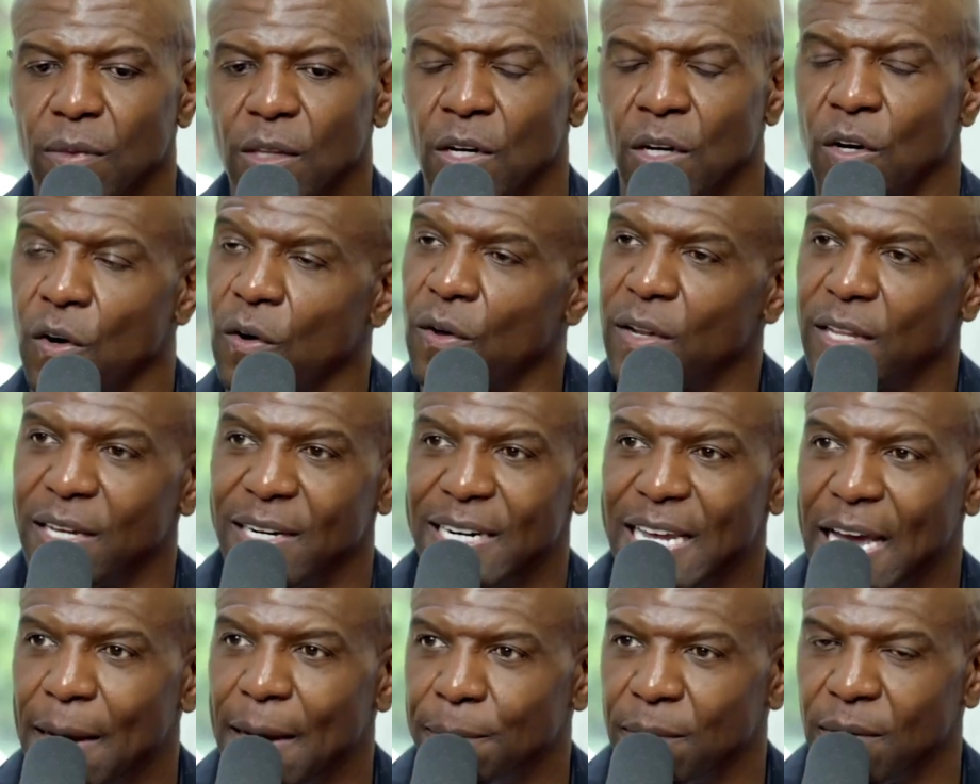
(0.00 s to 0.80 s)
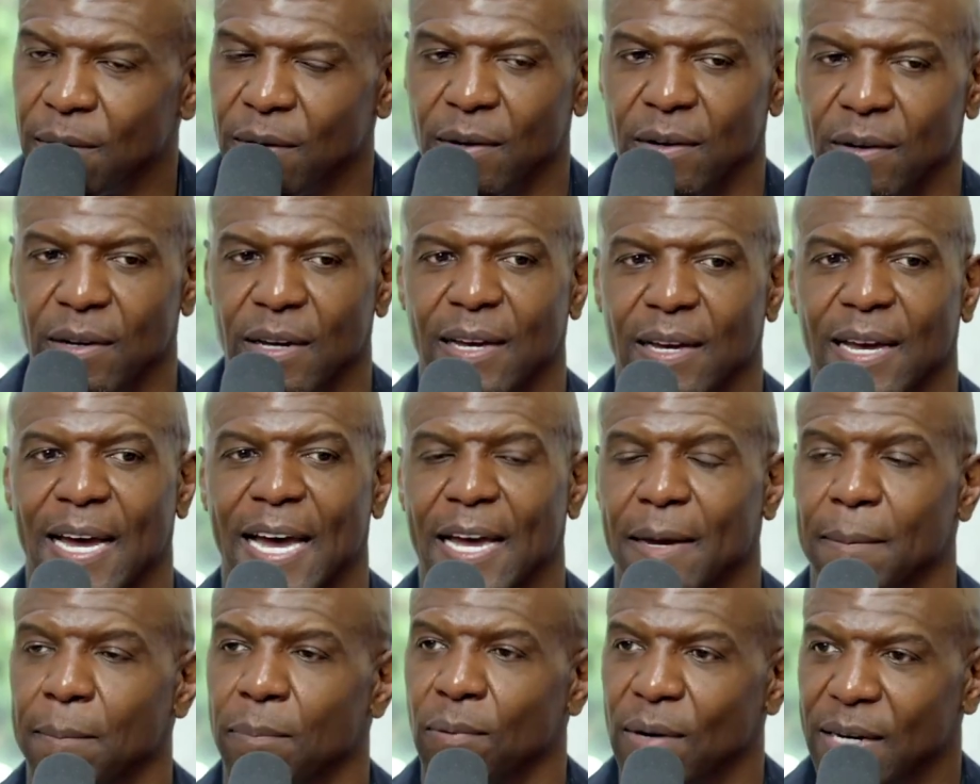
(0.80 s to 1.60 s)
an early adopter
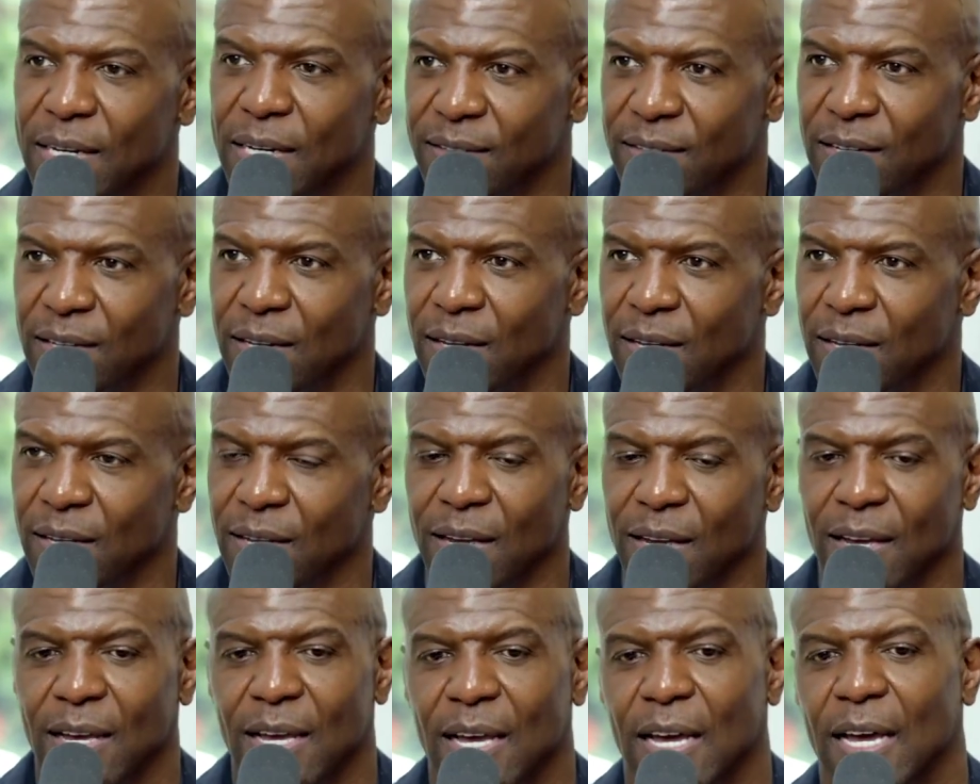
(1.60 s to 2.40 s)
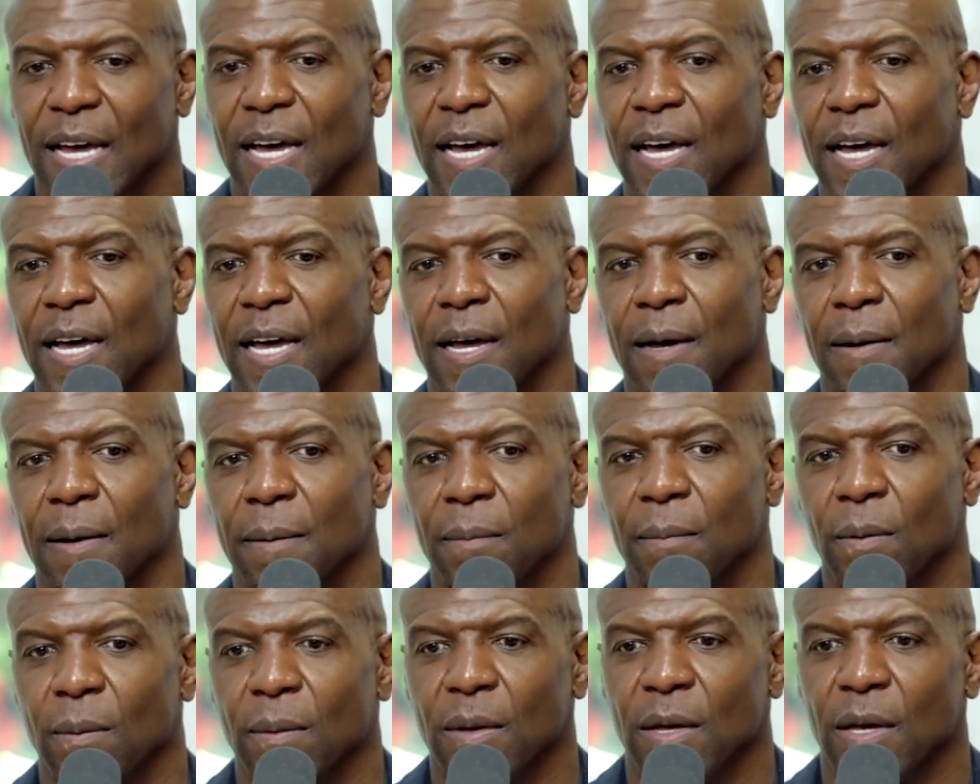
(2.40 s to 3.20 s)
i embrace it
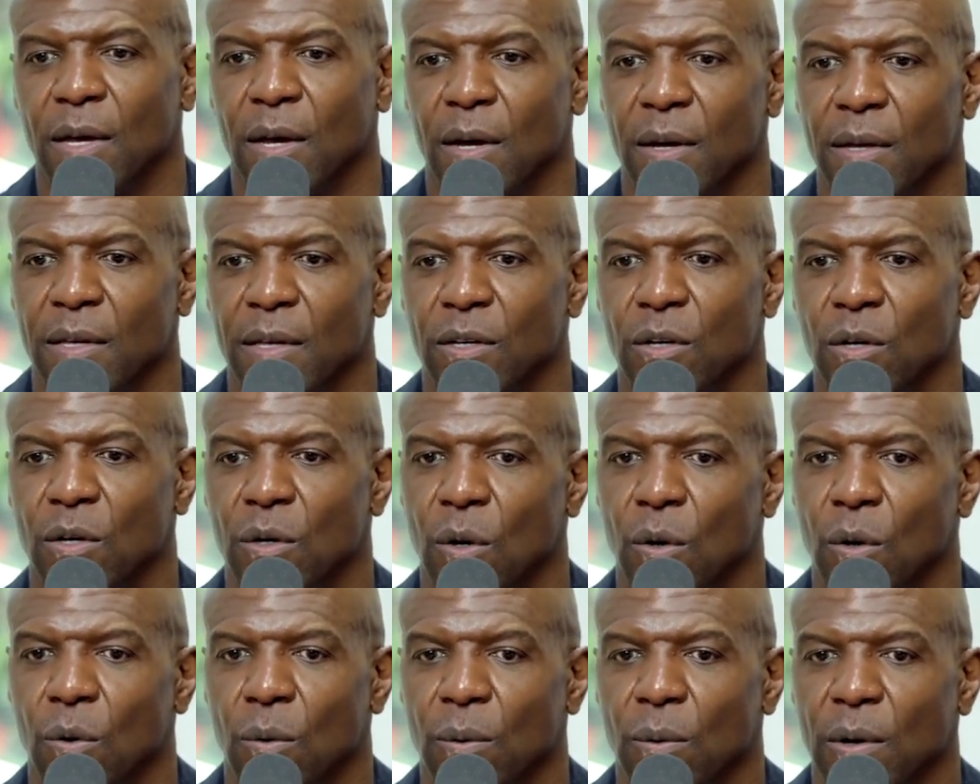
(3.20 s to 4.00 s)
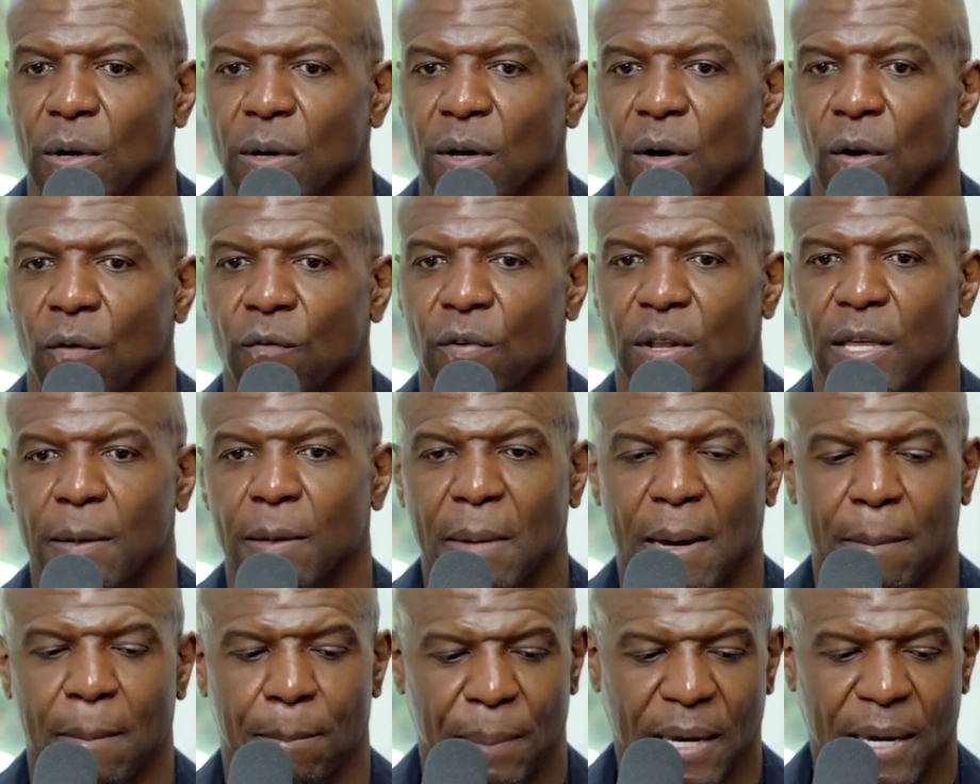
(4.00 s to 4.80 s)
um you know hopefully
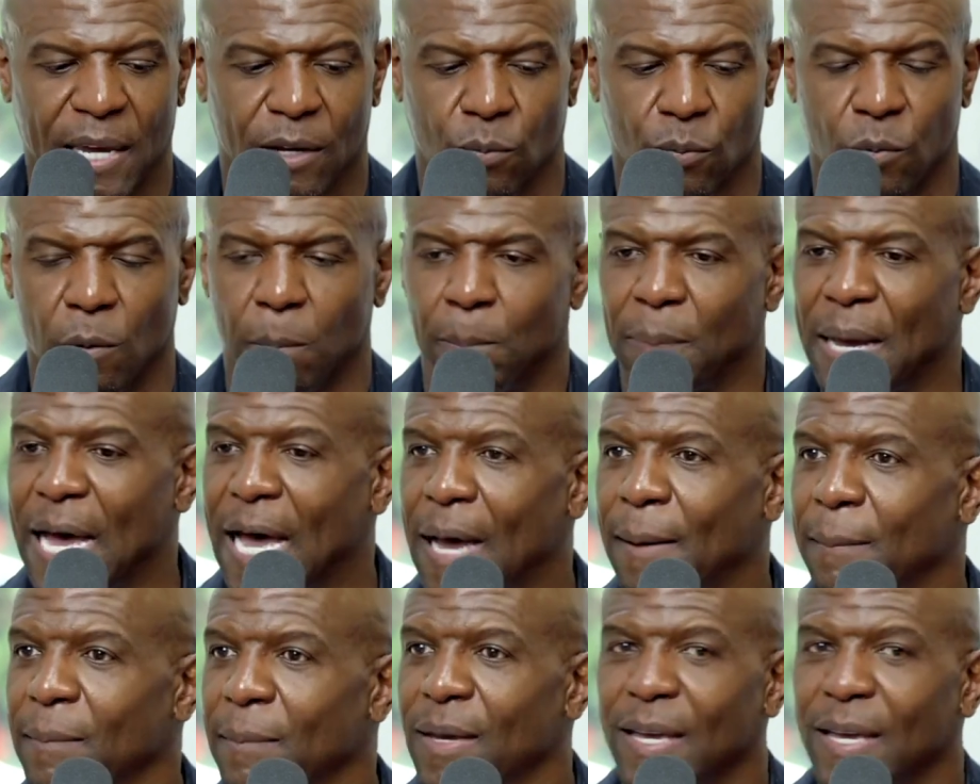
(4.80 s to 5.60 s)
my pecs will pop